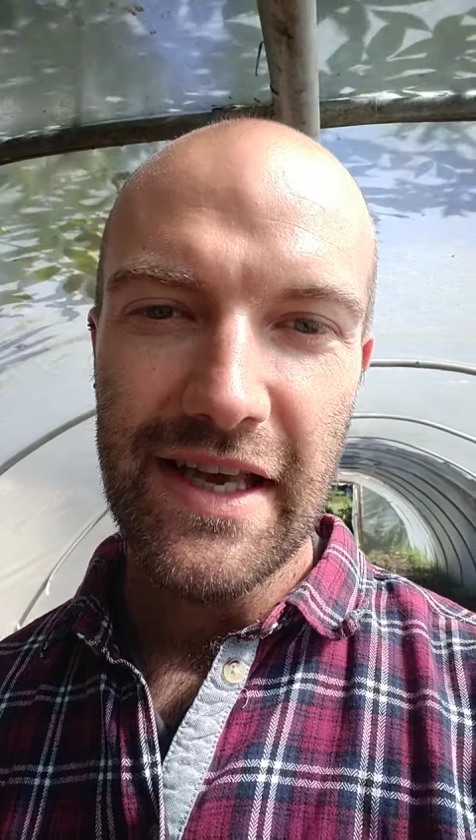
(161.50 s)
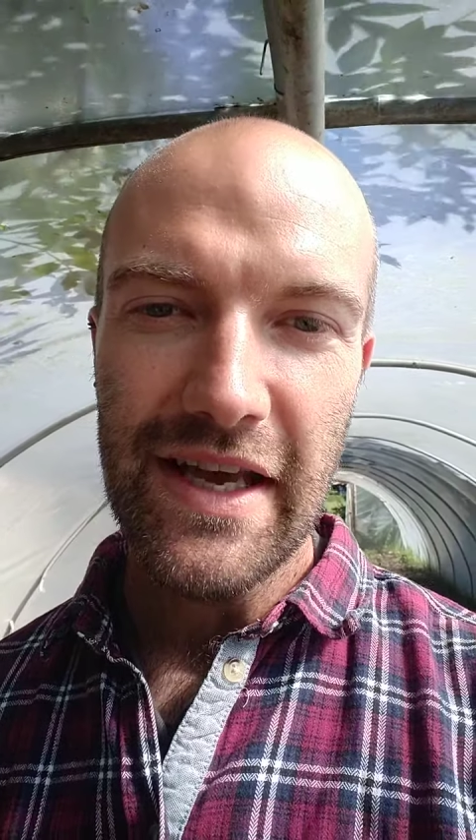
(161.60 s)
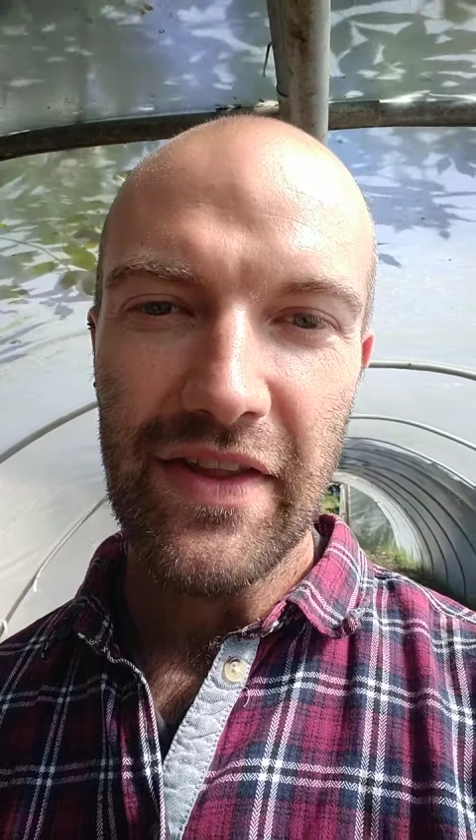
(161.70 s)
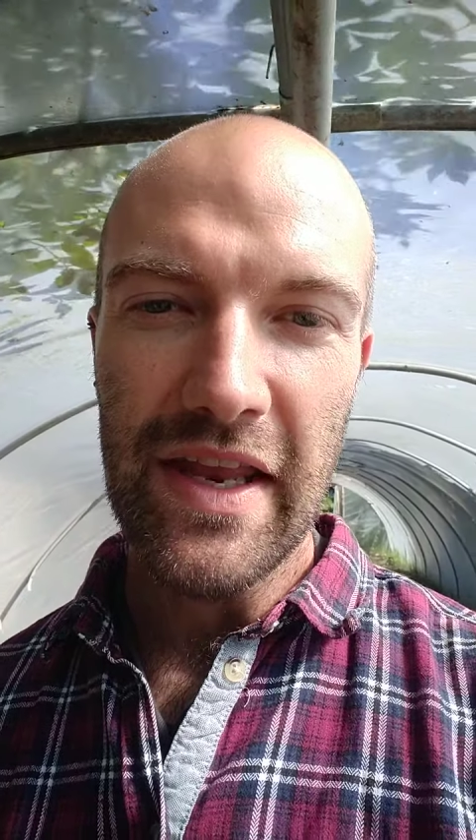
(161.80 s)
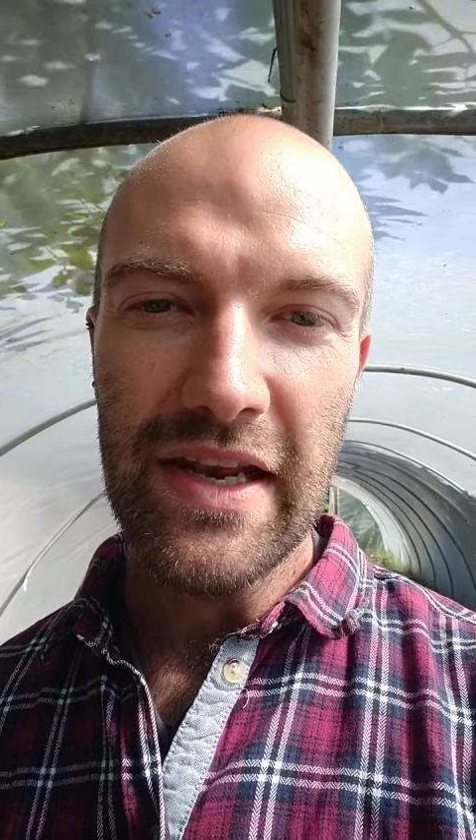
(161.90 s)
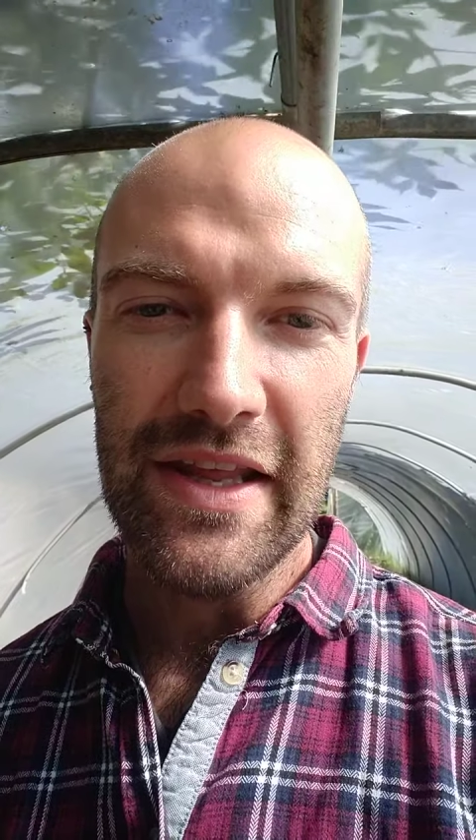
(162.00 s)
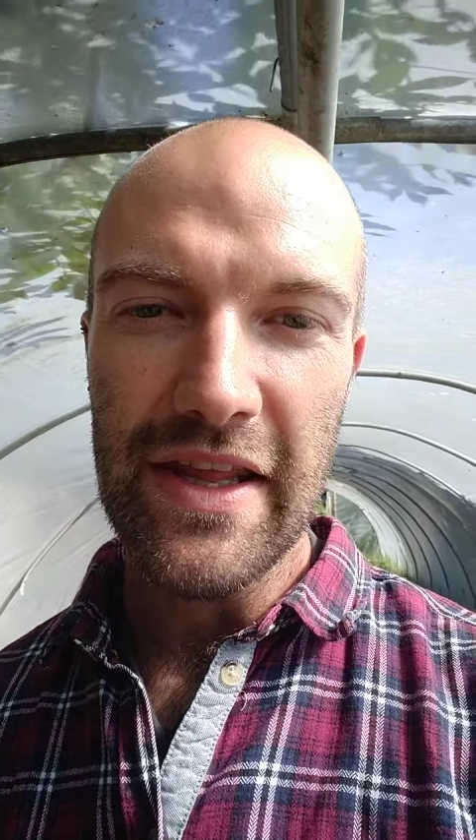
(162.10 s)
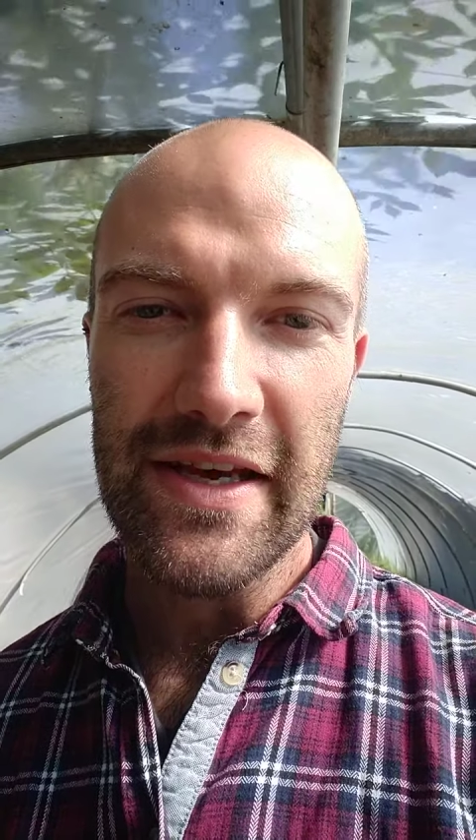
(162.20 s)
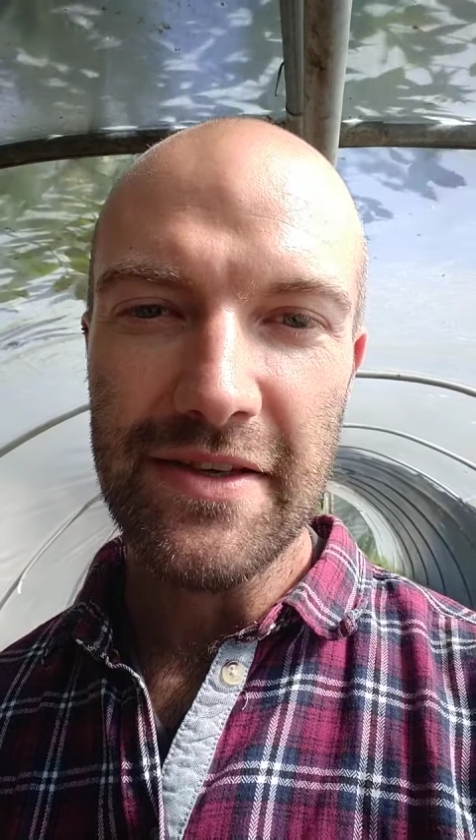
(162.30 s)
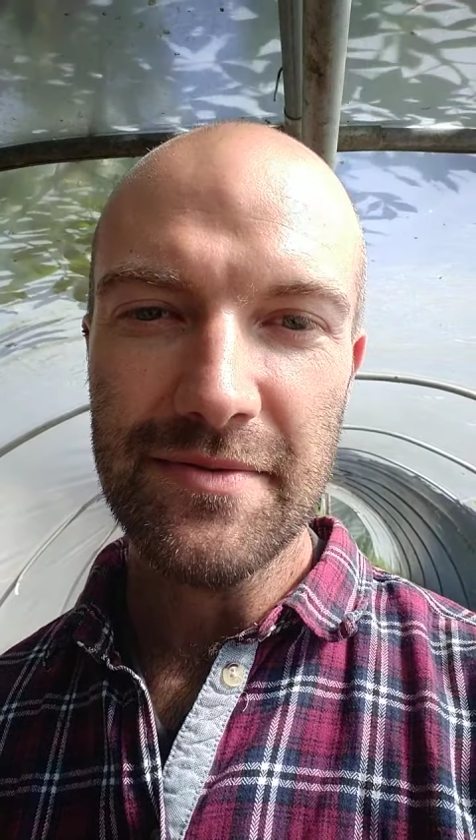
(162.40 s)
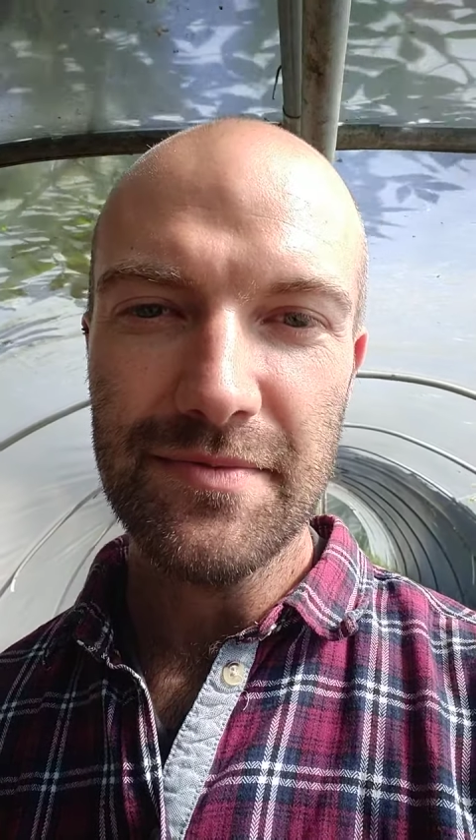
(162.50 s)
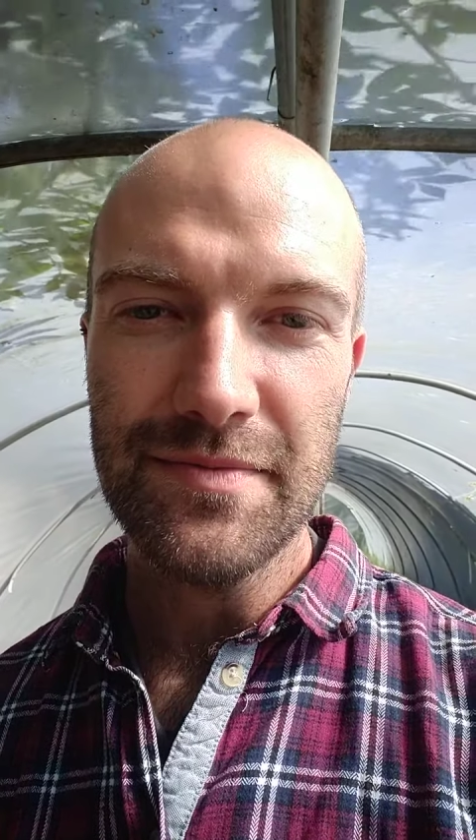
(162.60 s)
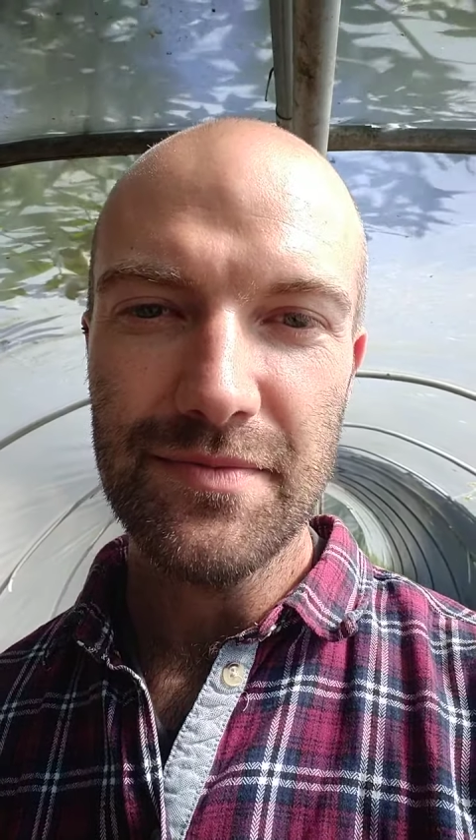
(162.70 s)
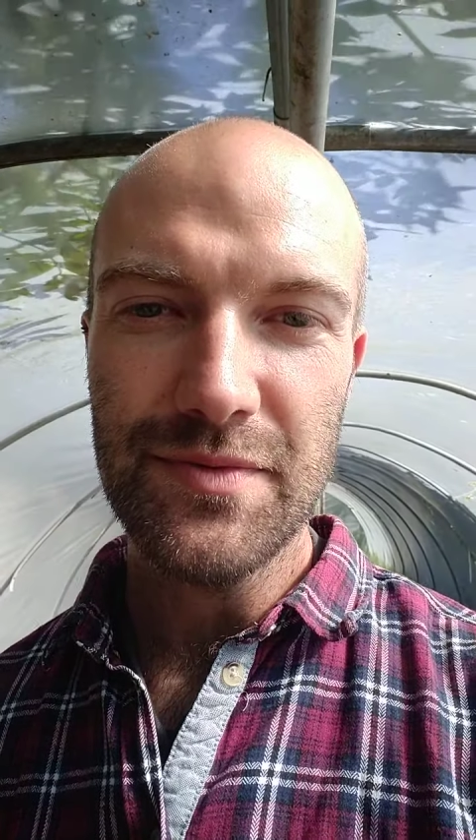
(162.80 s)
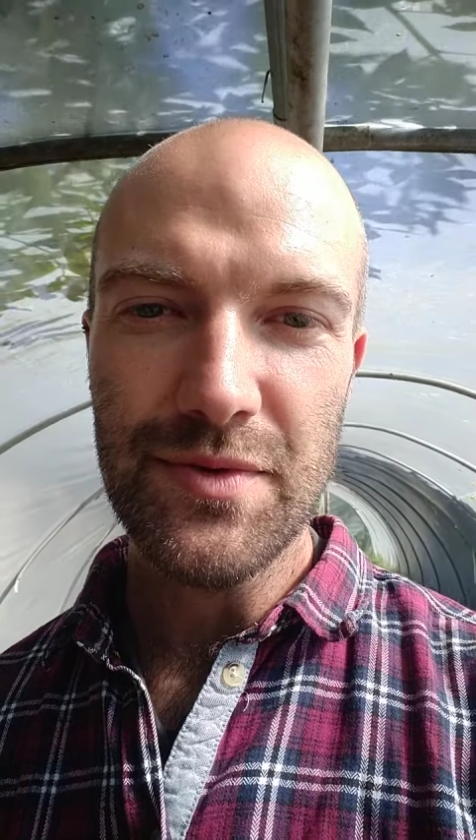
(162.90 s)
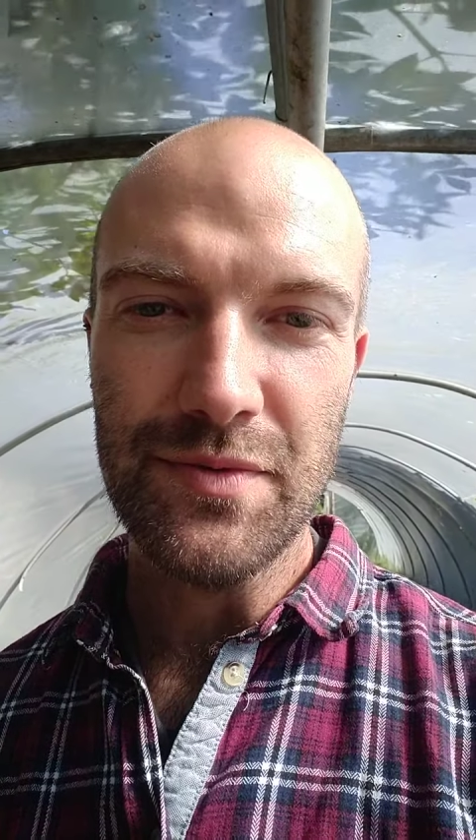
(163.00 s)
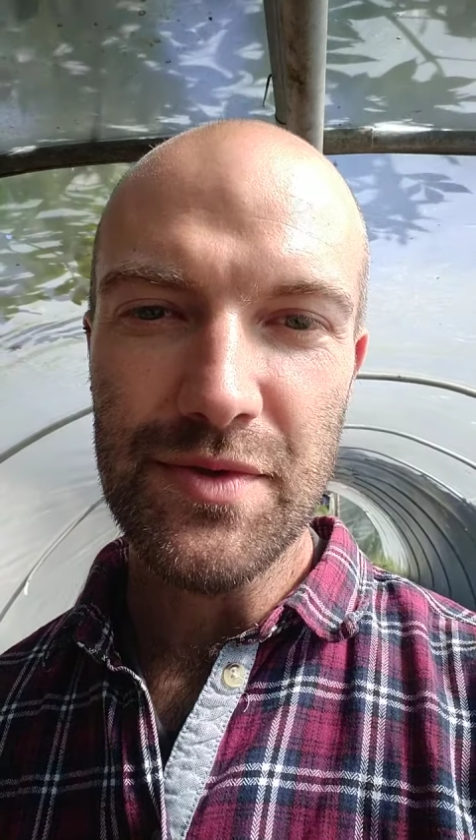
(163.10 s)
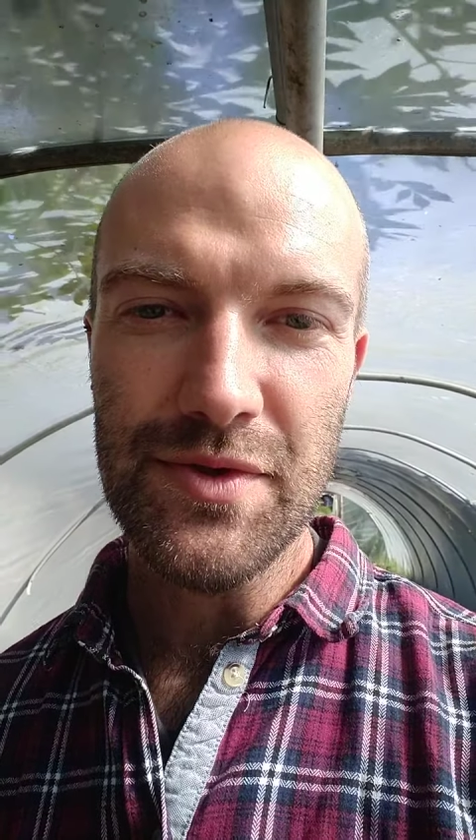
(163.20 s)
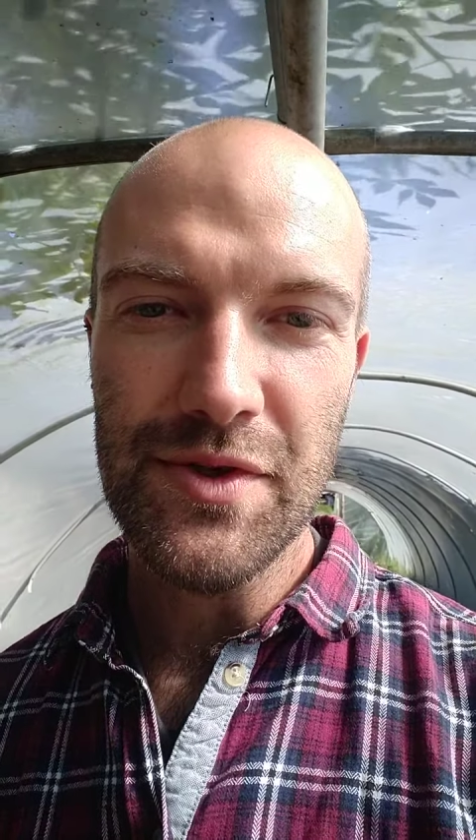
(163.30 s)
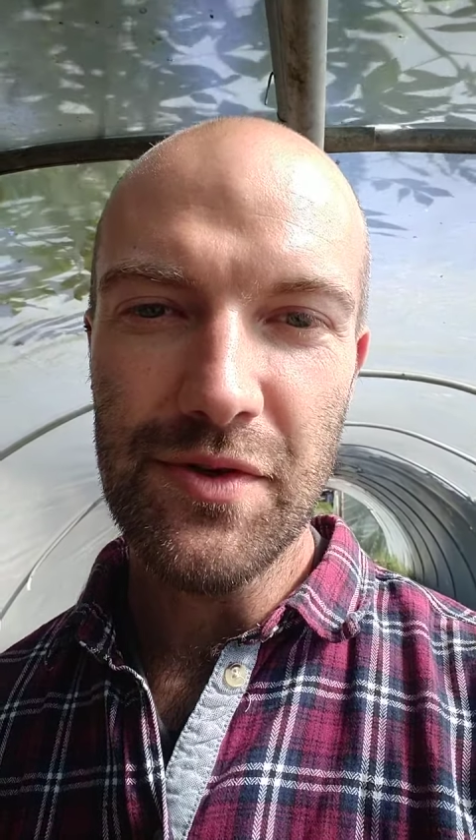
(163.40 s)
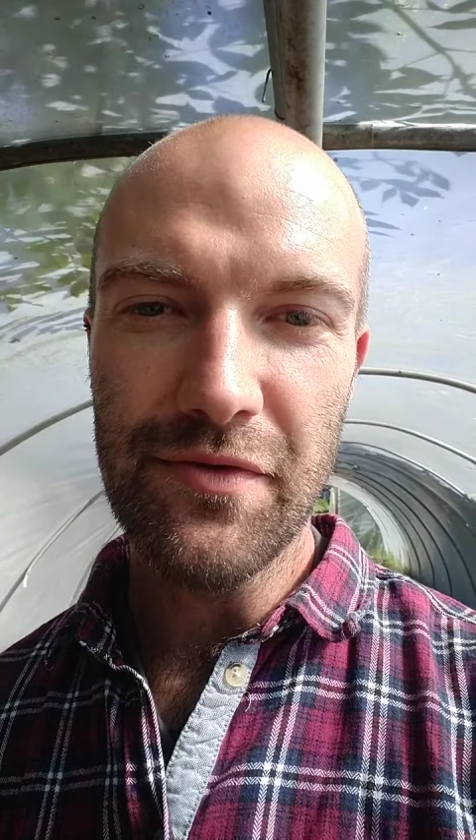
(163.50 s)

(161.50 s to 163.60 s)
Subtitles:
and then let that sort of stew